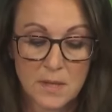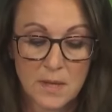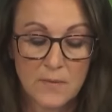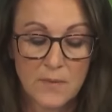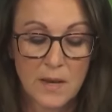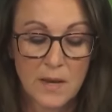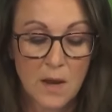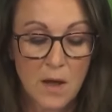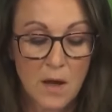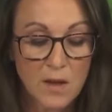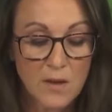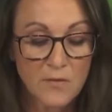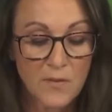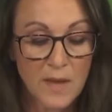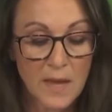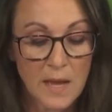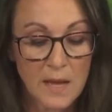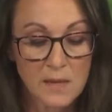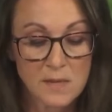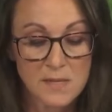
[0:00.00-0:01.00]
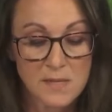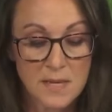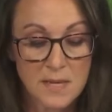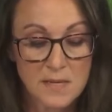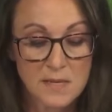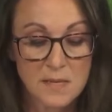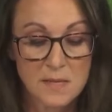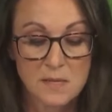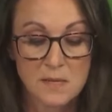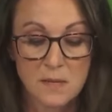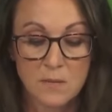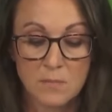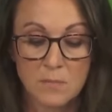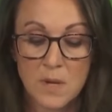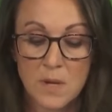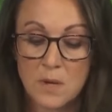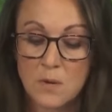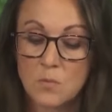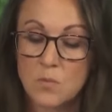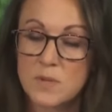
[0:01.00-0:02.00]
and the live ELC system
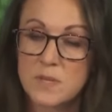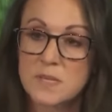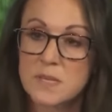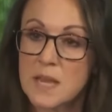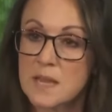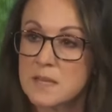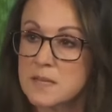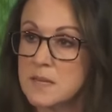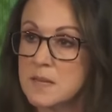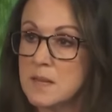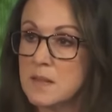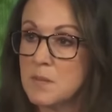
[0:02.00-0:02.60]
was tested